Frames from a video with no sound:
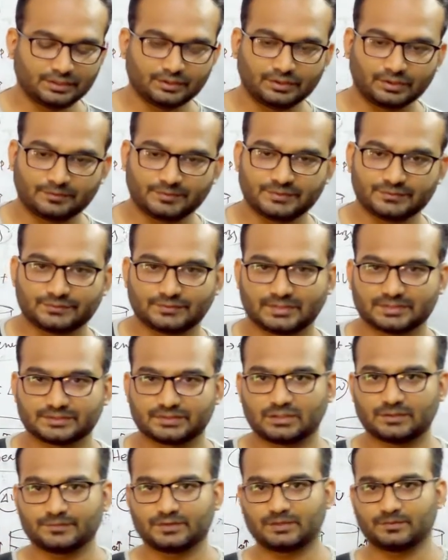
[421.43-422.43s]
of this first
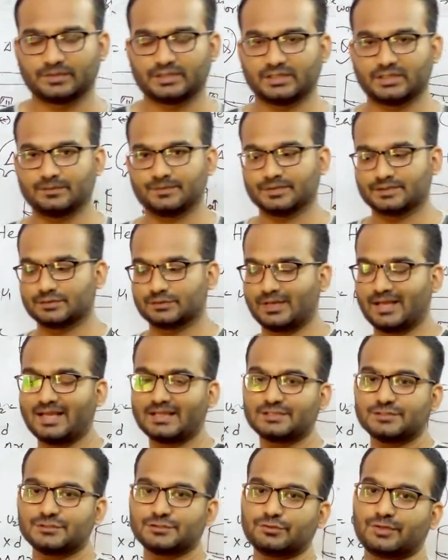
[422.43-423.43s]
law of thermodynamics. So
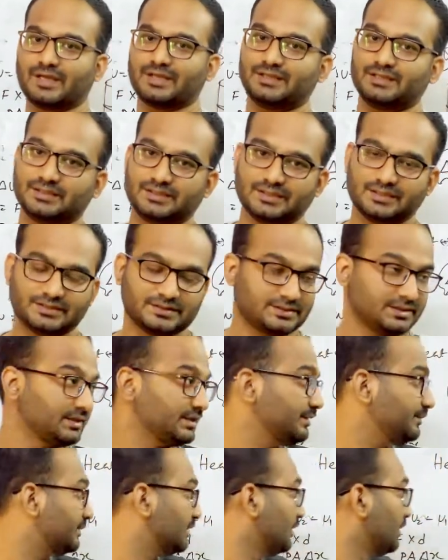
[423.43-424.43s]
as you can
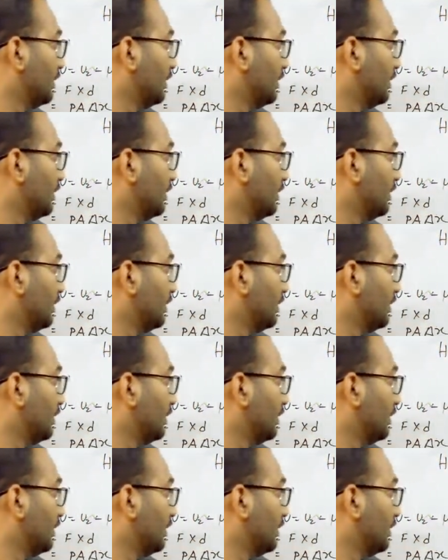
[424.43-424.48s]
see,